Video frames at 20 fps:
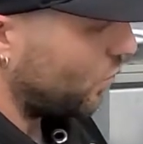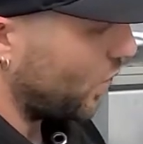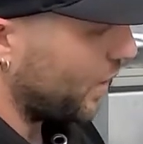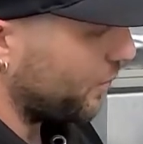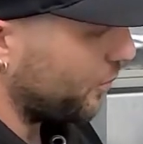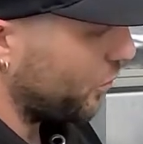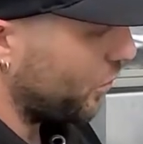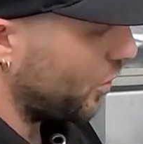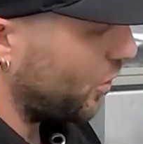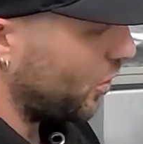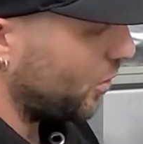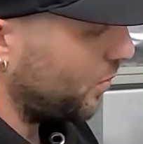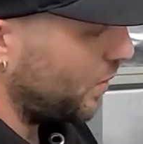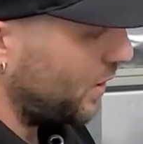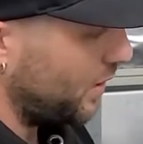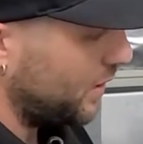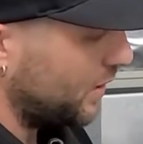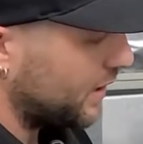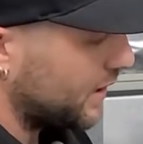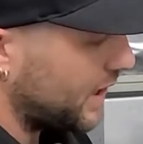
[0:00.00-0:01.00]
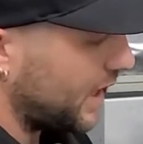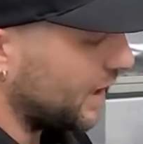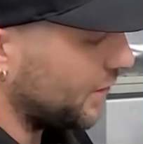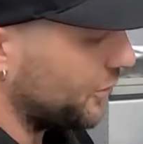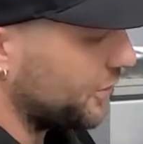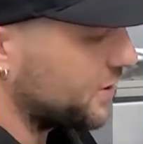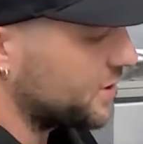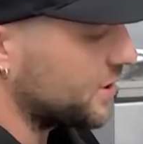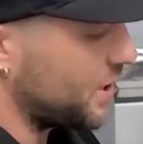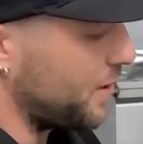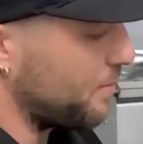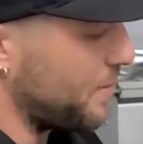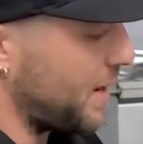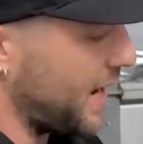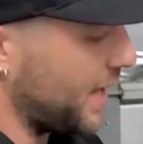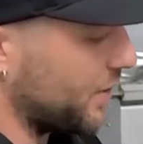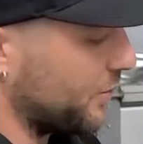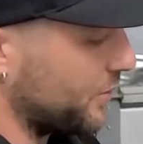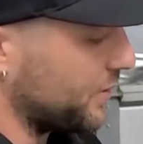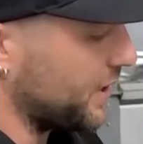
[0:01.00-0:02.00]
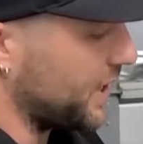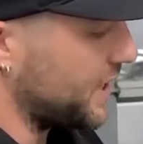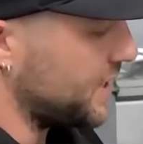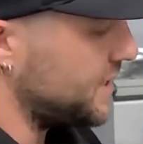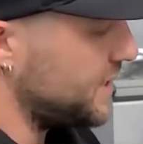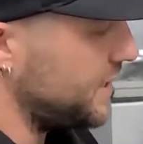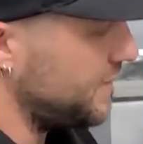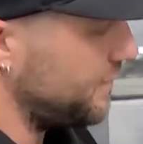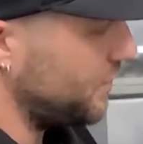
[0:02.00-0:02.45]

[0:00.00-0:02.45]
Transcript: 1 probe, color does not matter with the AC